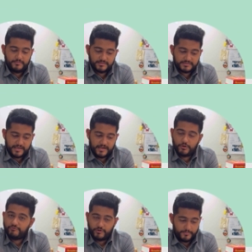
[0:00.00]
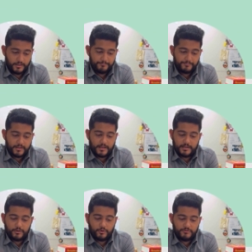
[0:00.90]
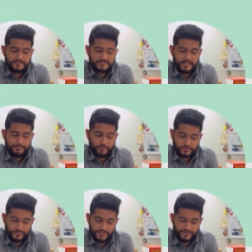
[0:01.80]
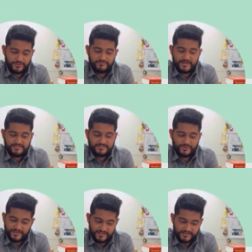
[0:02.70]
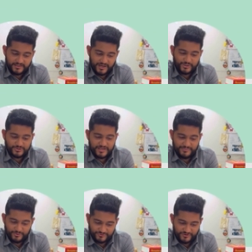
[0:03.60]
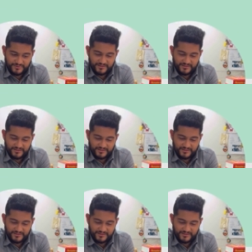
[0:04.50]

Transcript: much scared of pharma and I always keep postponing to revise or read it. How should I approach pharma?